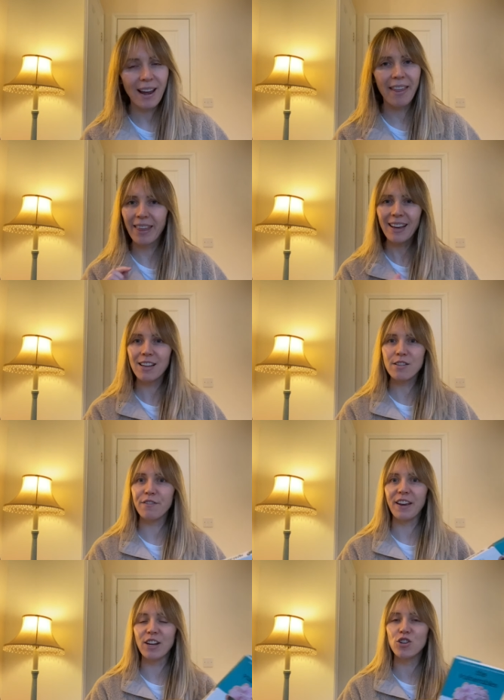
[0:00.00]
I think it's
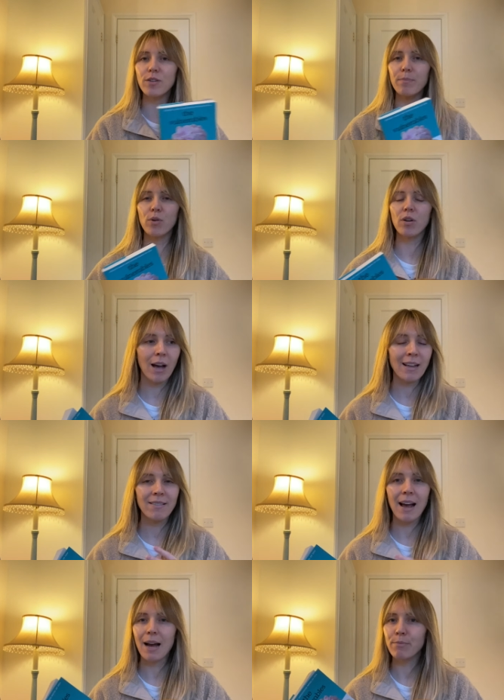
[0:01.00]
fiction, but at
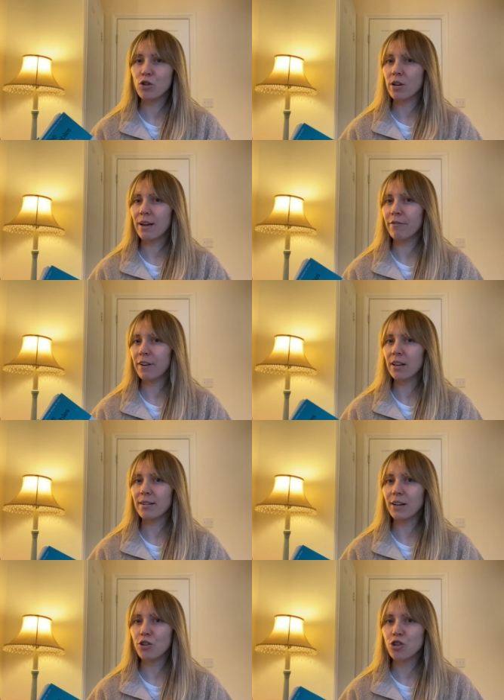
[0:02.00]
times she, it feels
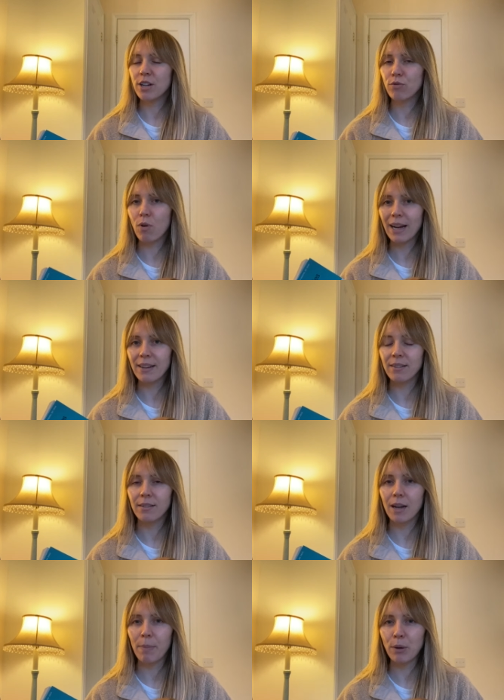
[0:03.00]
like she's writing
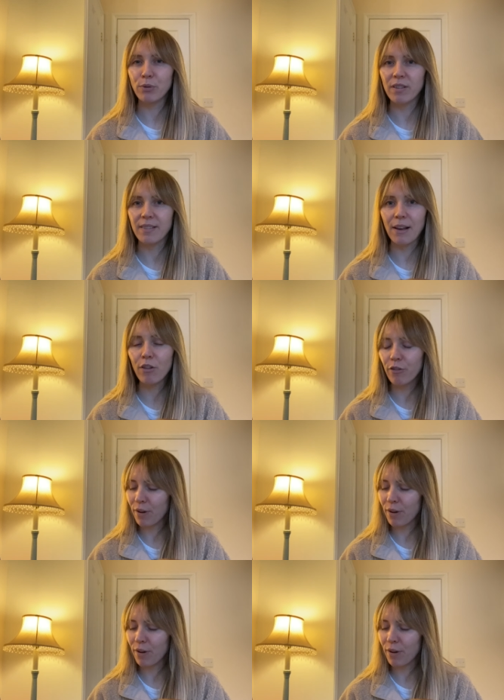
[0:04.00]
about herself,